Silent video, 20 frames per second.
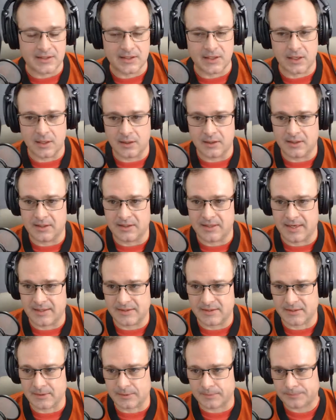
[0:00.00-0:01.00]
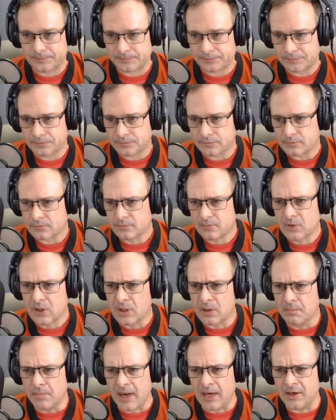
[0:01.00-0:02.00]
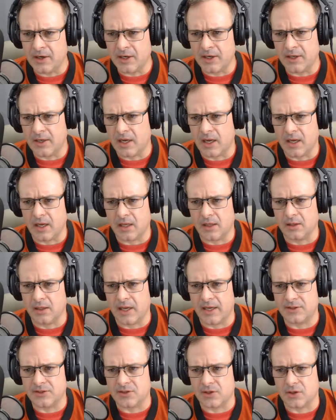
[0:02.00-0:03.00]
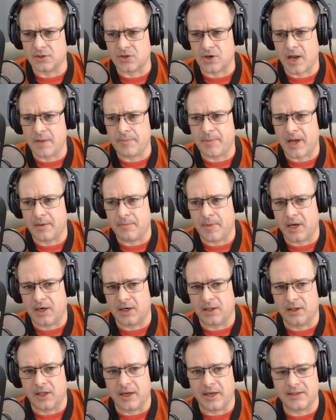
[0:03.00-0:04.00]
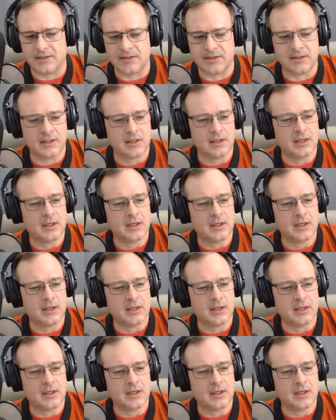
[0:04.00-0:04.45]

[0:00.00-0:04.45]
They're desk mounted lights or tripod mounted lights